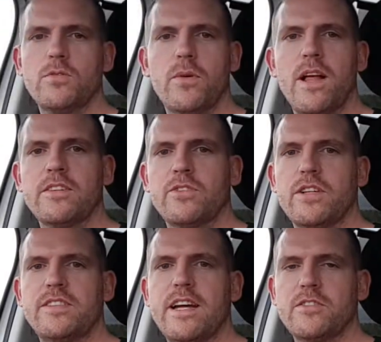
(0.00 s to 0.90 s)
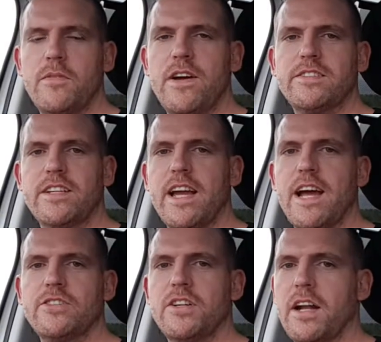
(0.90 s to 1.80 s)
but that's going to take some
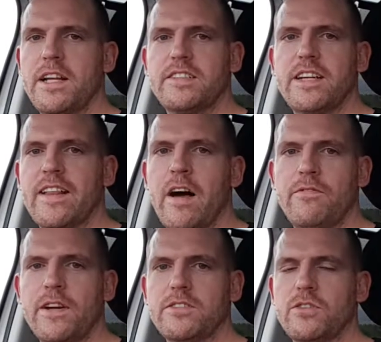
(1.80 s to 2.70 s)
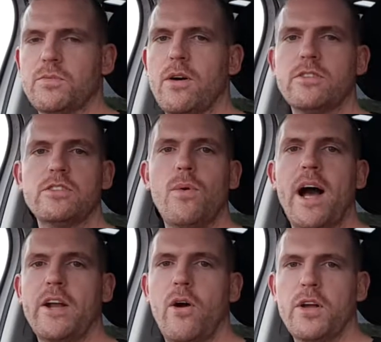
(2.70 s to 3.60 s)
investigation and I need to get that fixed as well because it's
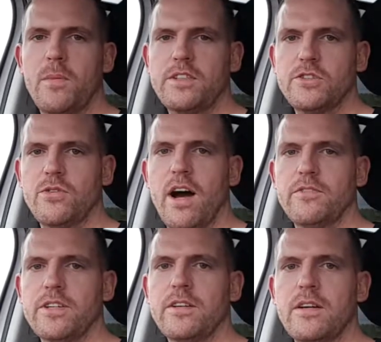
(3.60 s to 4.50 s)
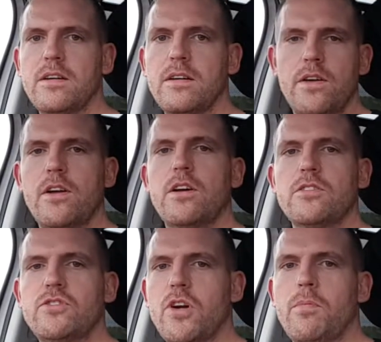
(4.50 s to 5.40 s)
quite annoying when you're driving.
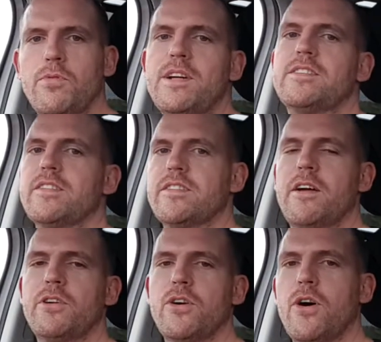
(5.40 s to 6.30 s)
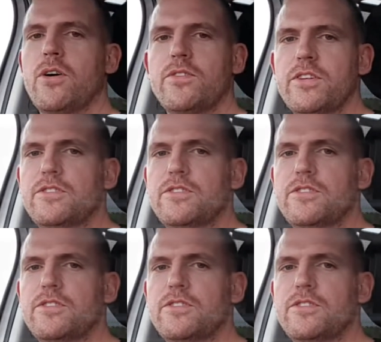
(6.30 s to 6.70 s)
Job 3 is the stereo. The